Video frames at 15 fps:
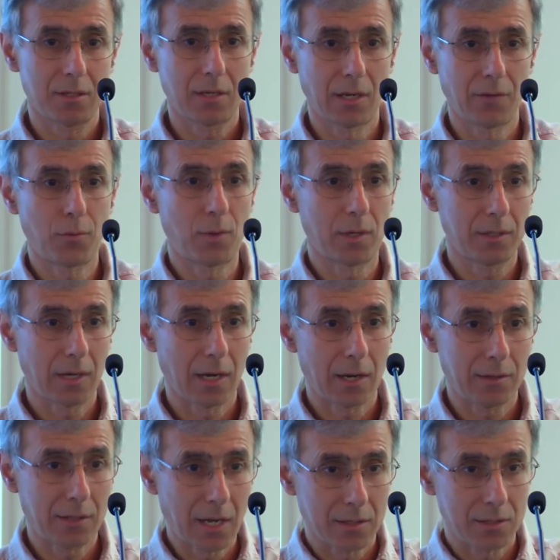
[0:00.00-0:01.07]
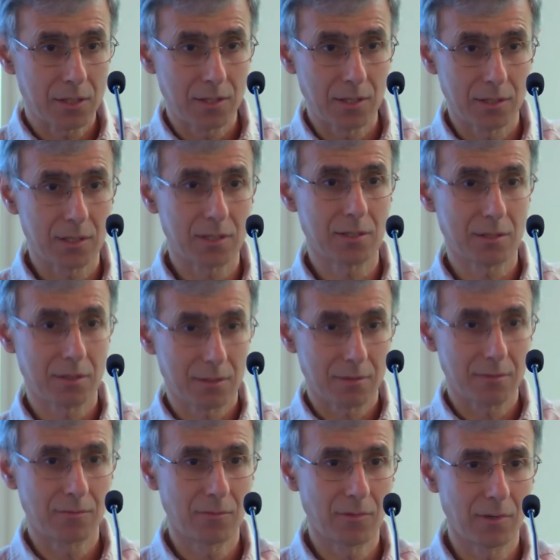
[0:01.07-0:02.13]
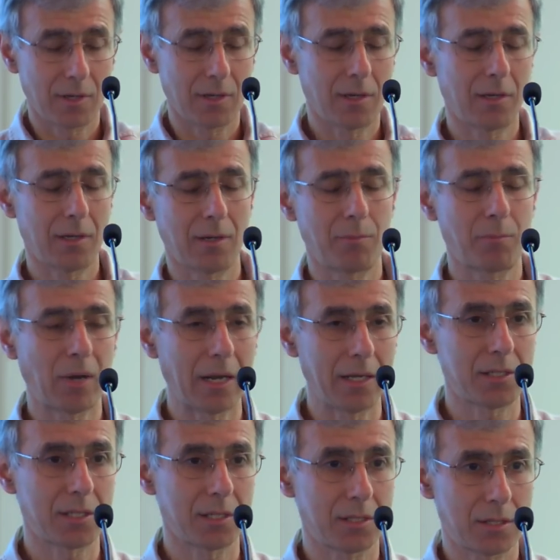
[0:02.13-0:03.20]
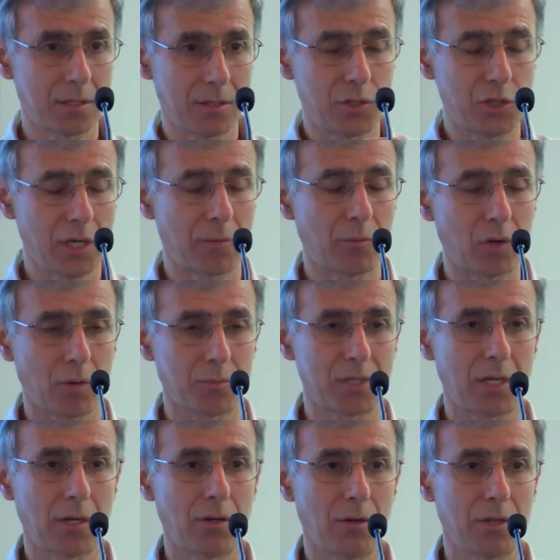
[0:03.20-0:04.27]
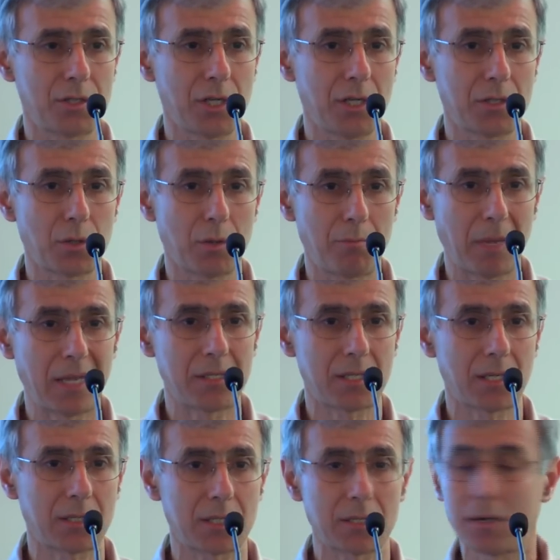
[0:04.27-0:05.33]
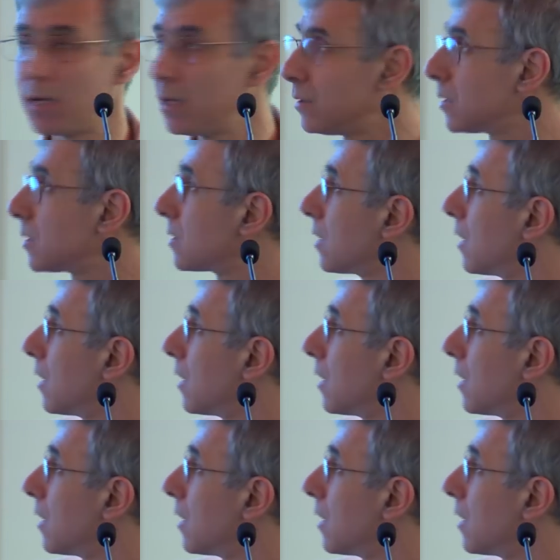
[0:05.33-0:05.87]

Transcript: this, places the GM crop technology into a basic science,